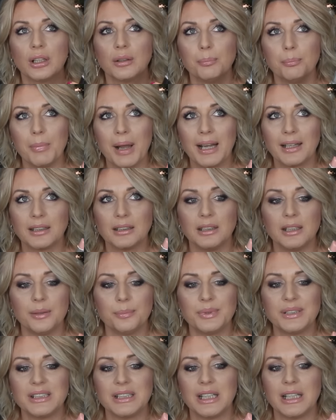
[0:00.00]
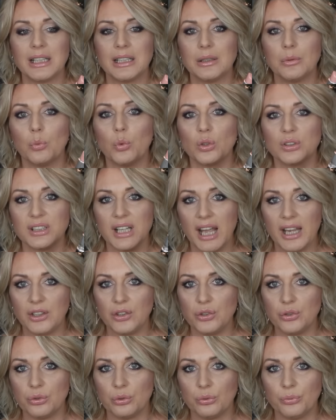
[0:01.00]
MAC lipstick was
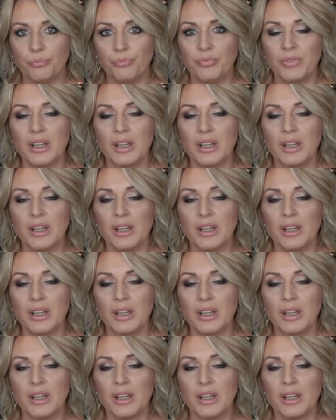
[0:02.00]
Angel,